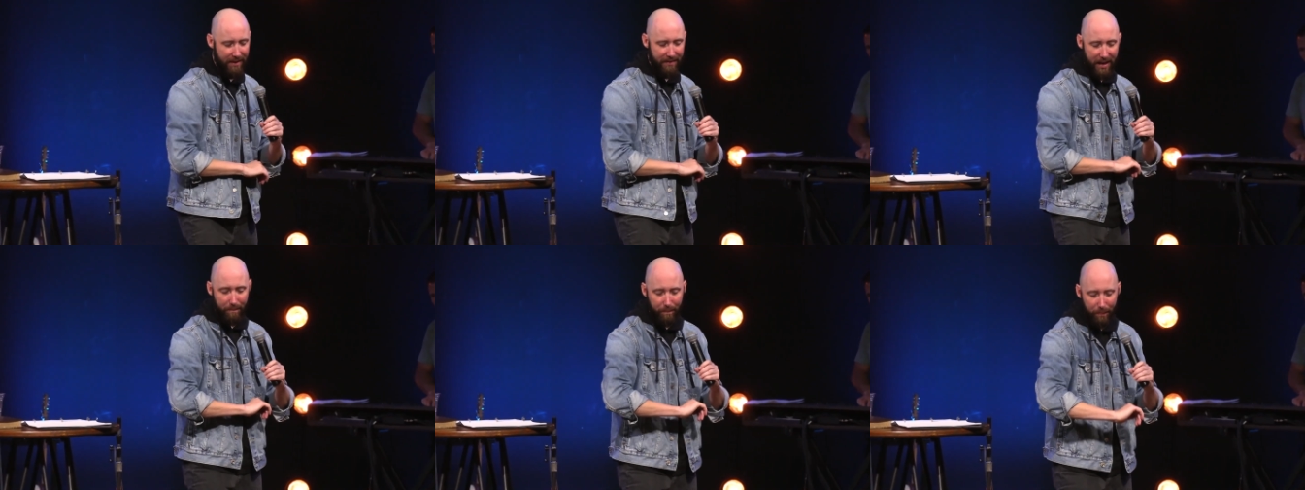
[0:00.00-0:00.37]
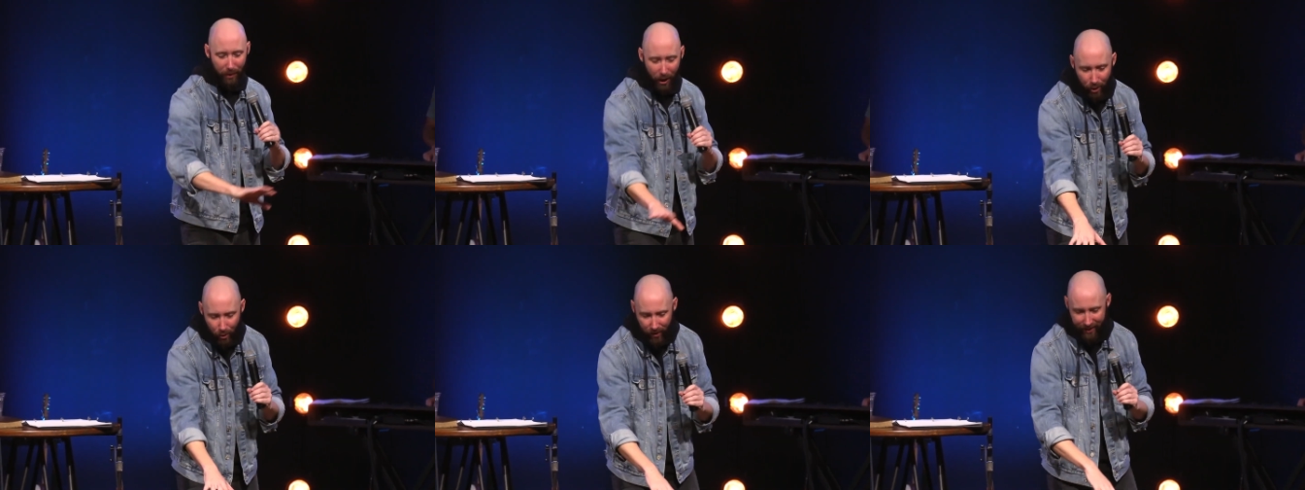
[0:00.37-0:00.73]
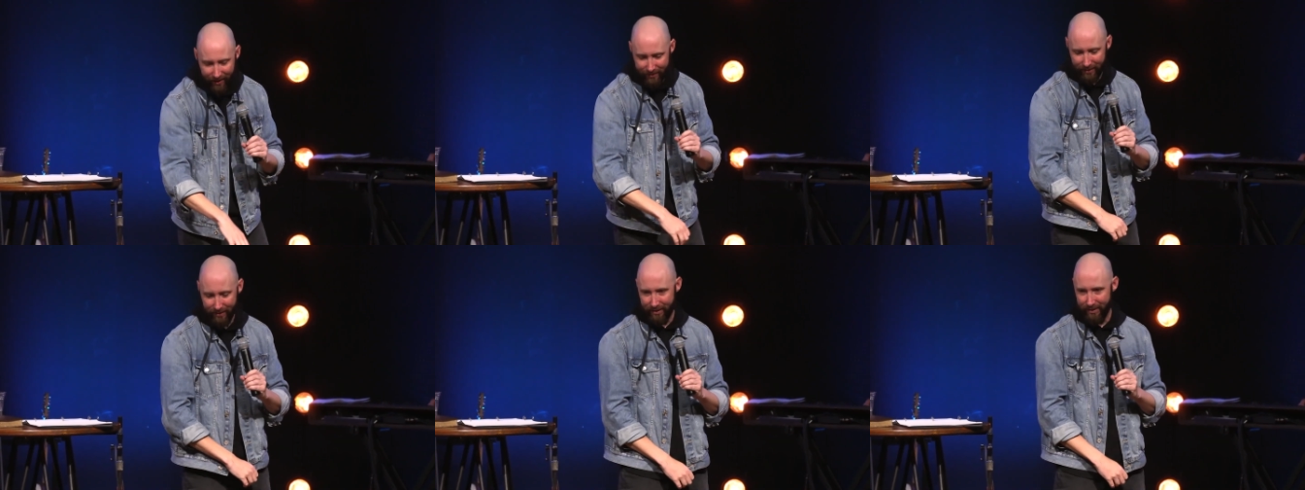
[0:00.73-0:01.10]
they blew
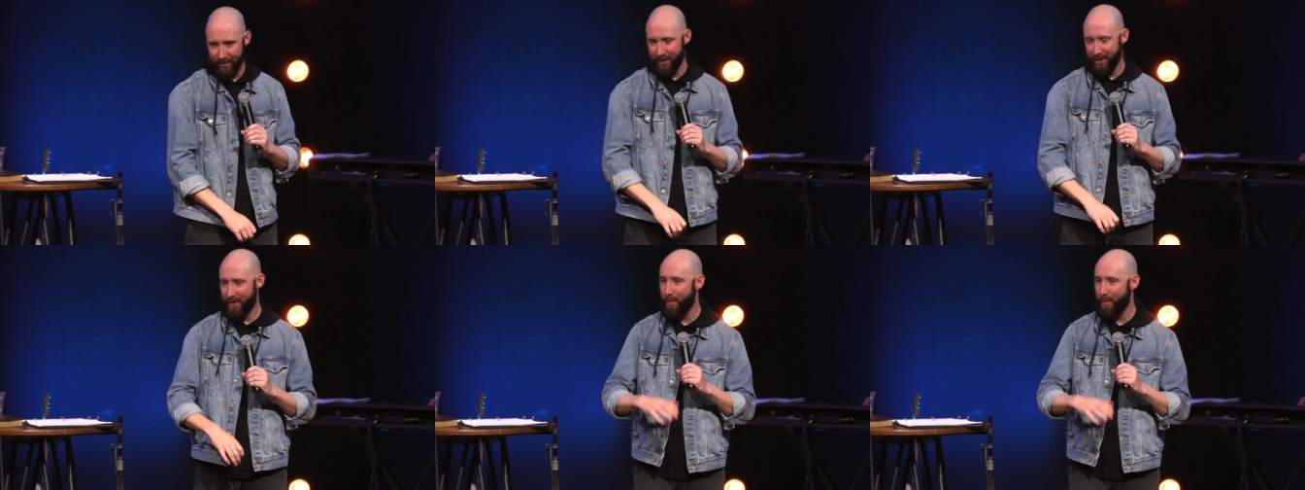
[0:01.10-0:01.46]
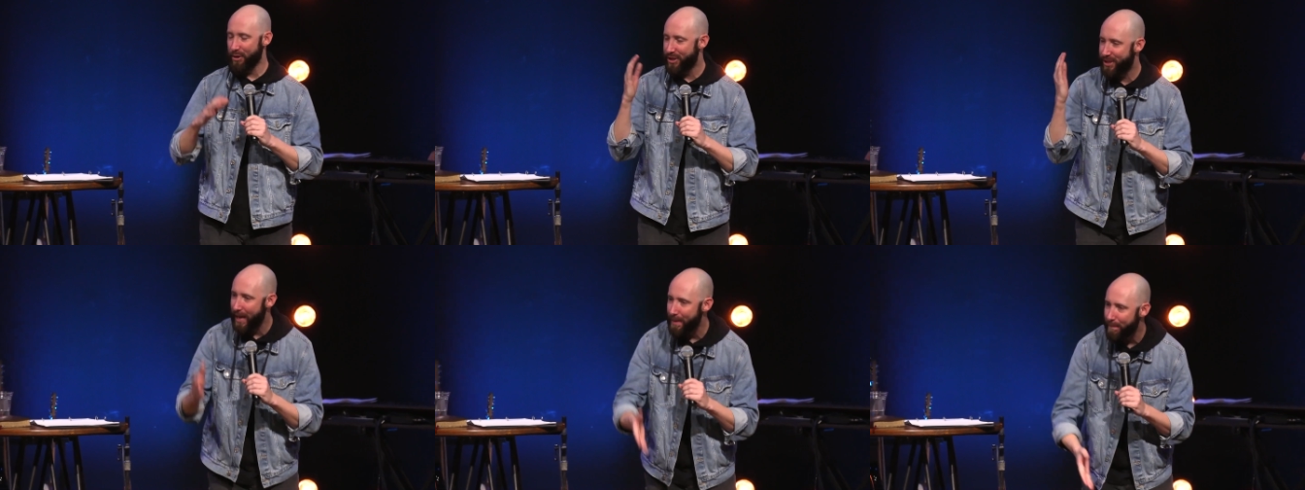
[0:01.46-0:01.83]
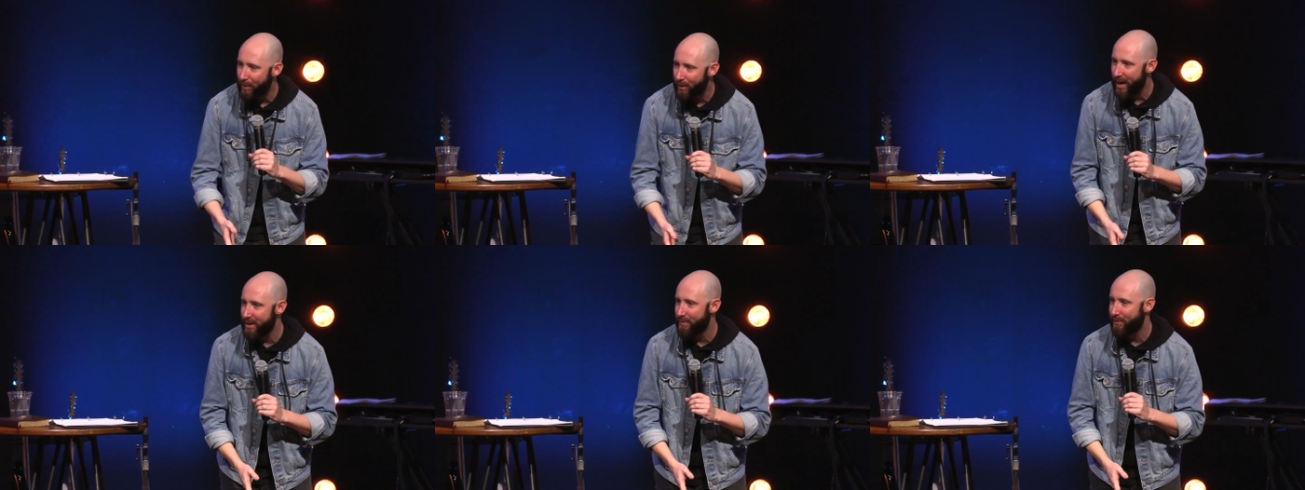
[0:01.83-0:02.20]
it, they were
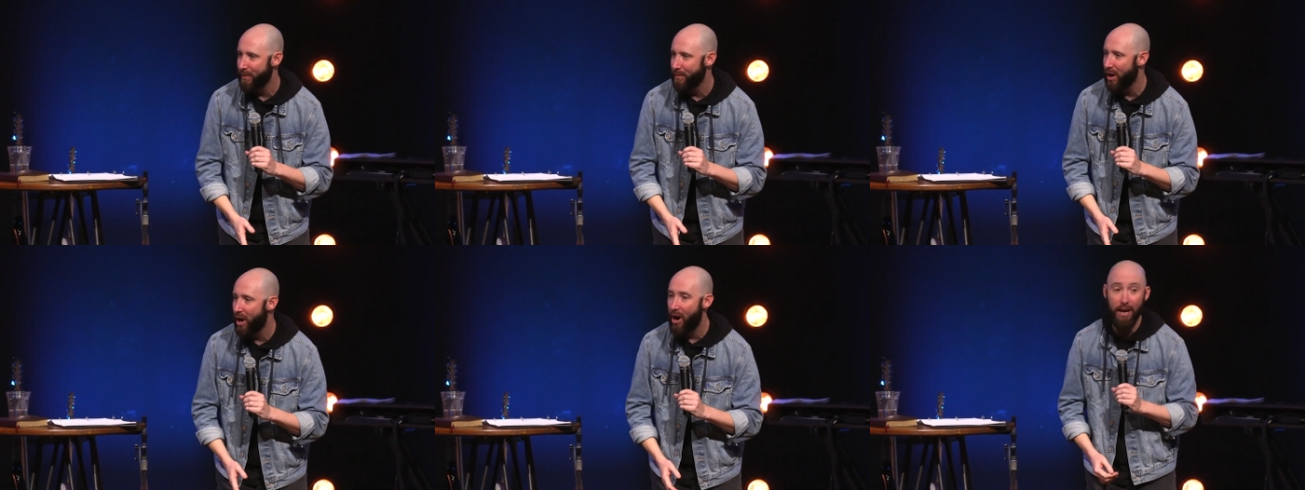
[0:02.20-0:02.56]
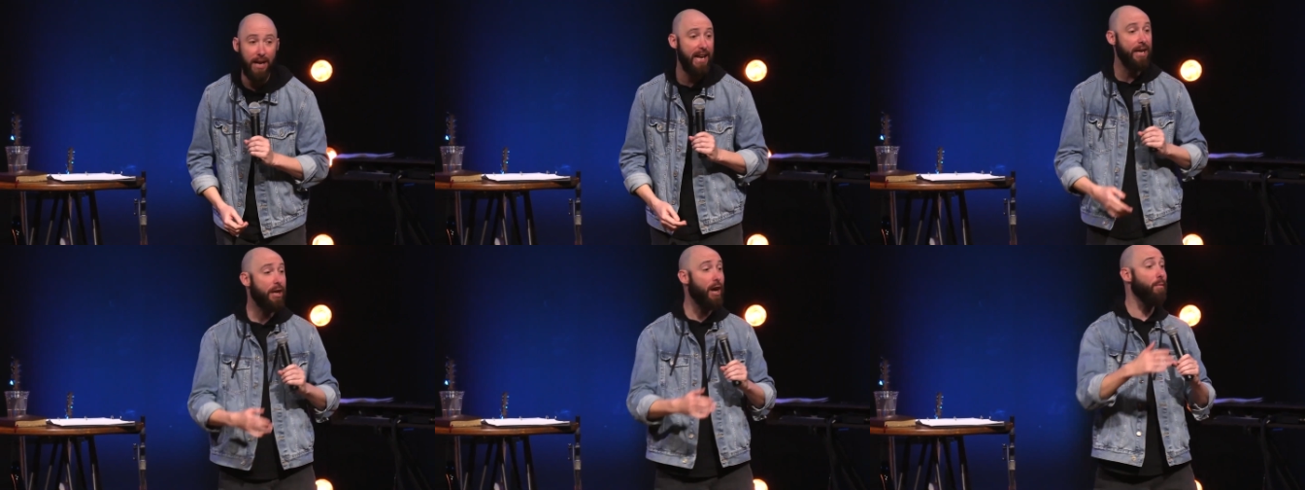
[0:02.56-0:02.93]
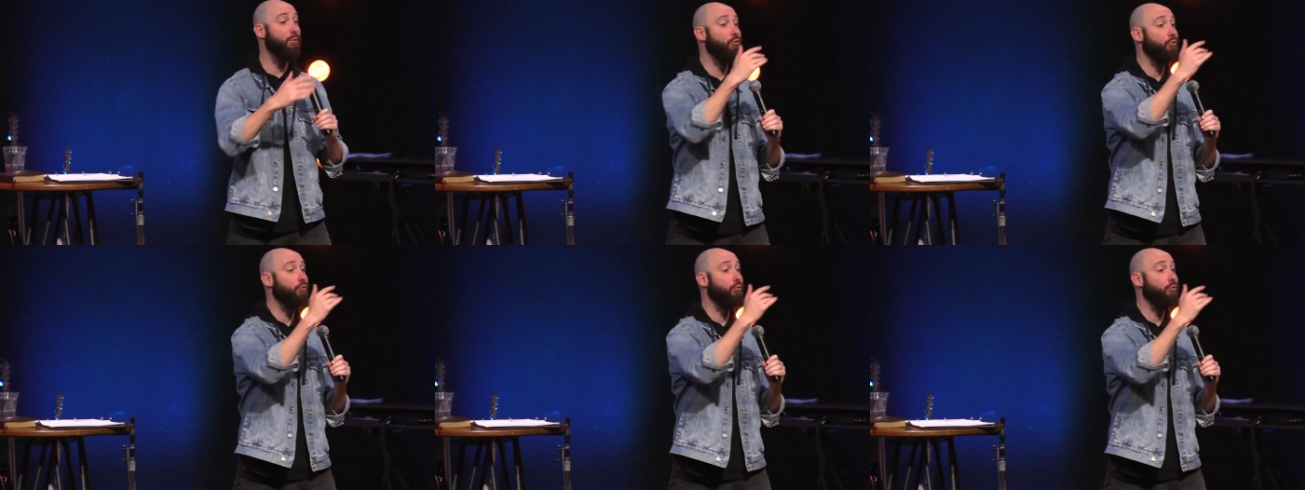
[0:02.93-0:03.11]
separated from God, and He comes